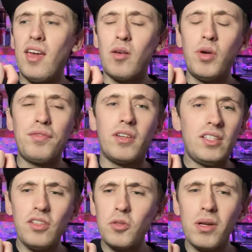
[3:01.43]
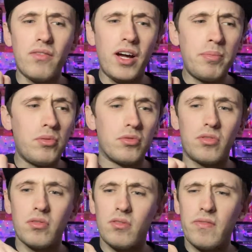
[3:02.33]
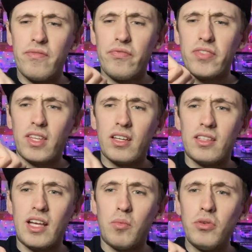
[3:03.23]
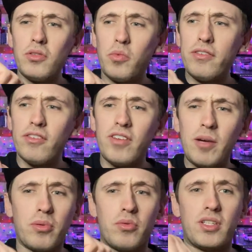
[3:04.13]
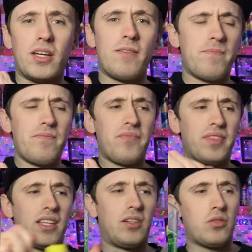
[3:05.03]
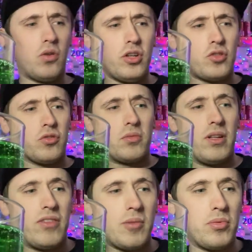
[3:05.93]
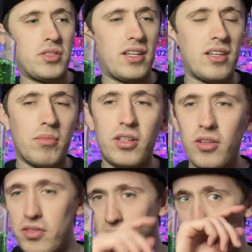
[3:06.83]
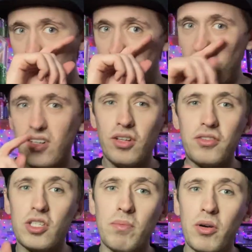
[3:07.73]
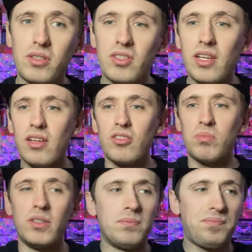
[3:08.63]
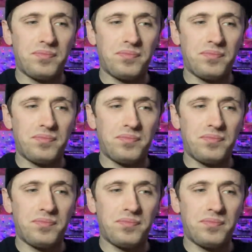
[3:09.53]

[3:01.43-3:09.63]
get a whiff. It did smell of apples. That was a whiff of apples there. That was quite a strong smell of apples that hit my nose there. We'll give that a closer smell in a second, but